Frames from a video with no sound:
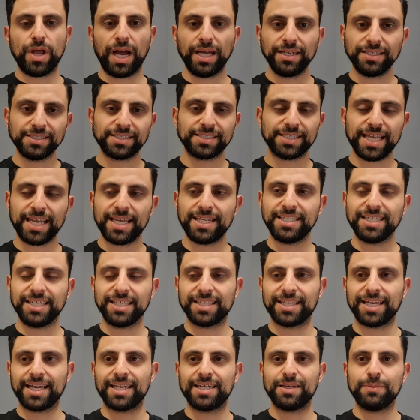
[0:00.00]

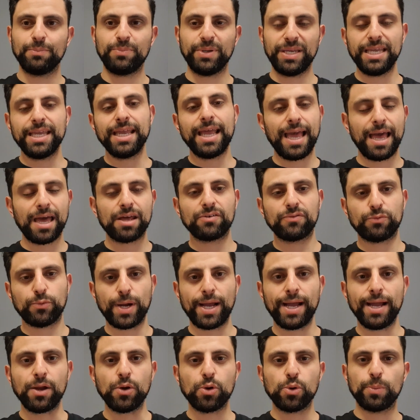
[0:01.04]
understanding that being out of
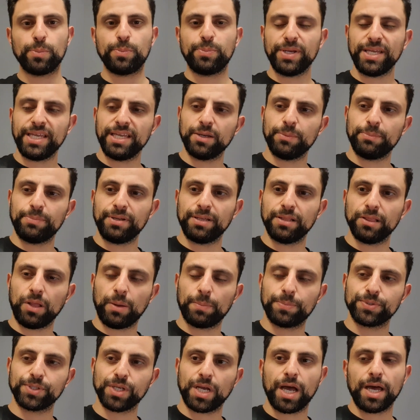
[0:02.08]
whack or being a bit
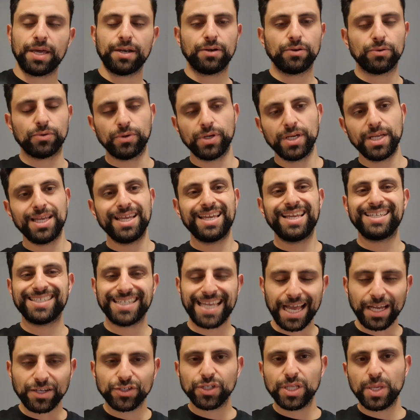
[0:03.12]
lopsided
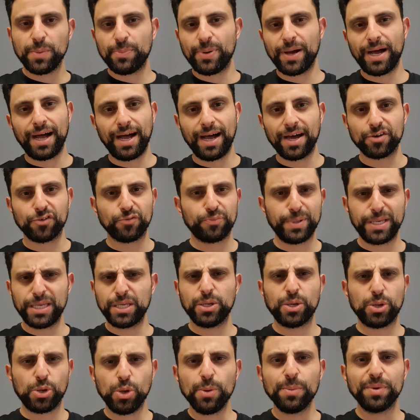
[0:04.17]
is actually part of
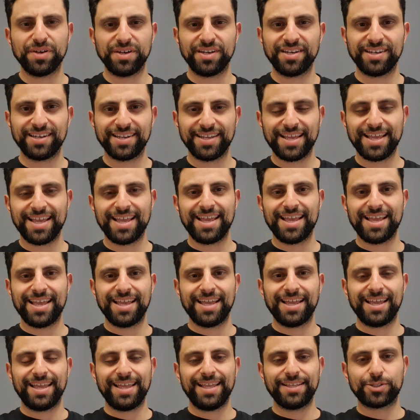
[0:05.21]
being human.
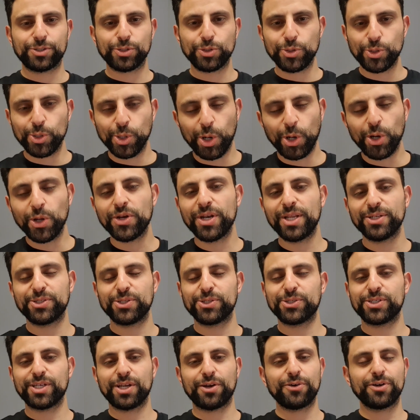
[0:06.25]
It's not
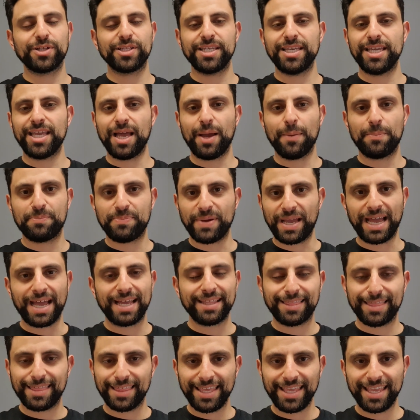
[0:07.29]
necessarily a
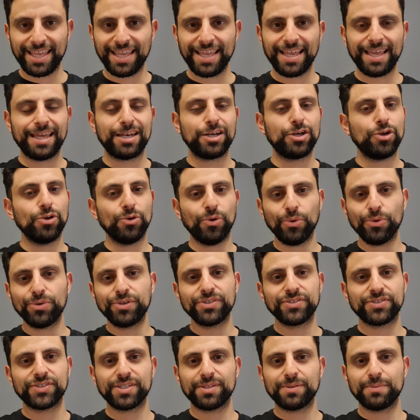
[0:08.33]
bad thing, and nor
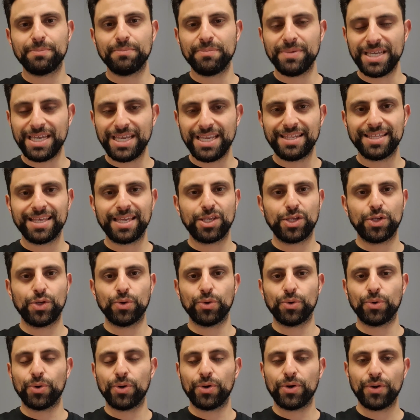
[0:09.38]
does it mean that
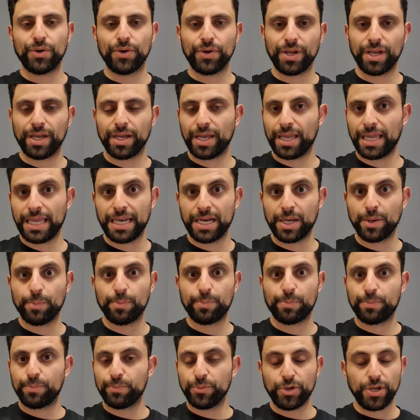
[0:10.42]
you
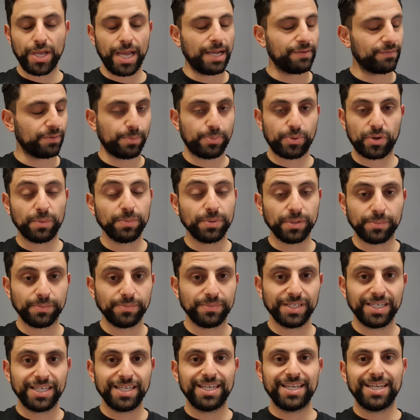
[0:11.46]
have a problem.
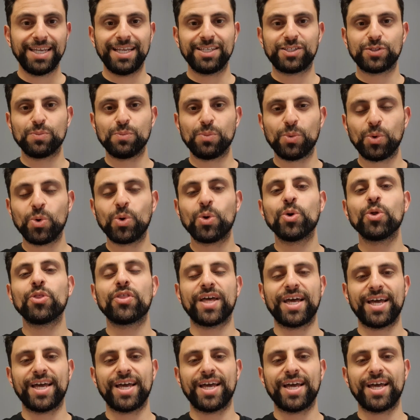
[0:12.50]
It's more